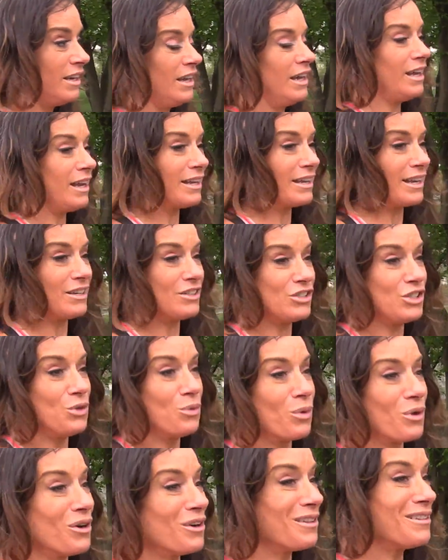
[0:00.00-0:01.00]
And I guess you
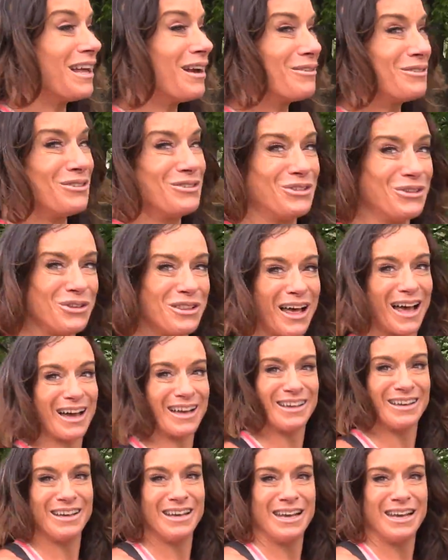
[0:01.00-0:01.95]
weren't allowed to do that.